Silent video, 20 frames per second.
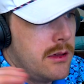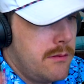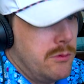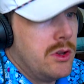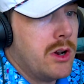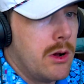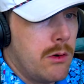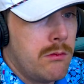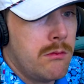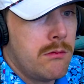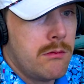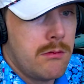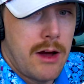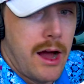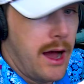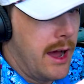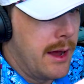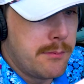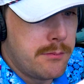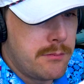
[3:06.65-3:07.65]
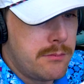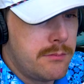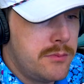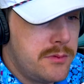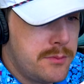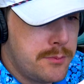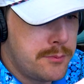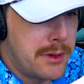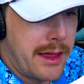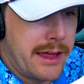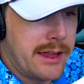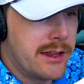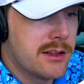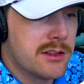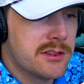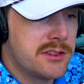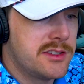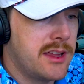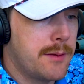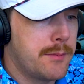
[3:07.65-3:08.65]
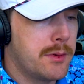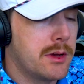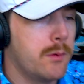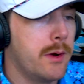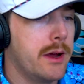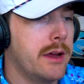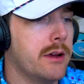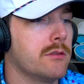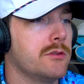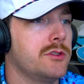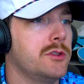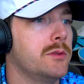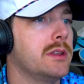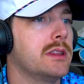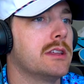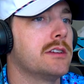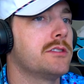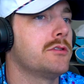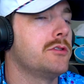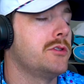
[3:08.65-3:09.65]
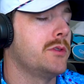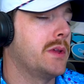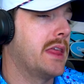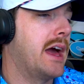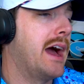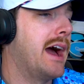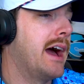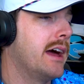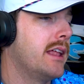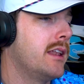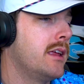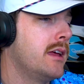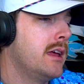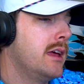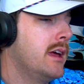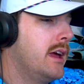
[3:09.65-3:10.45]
you know, I'm planning on stepping away or doing this or doing that.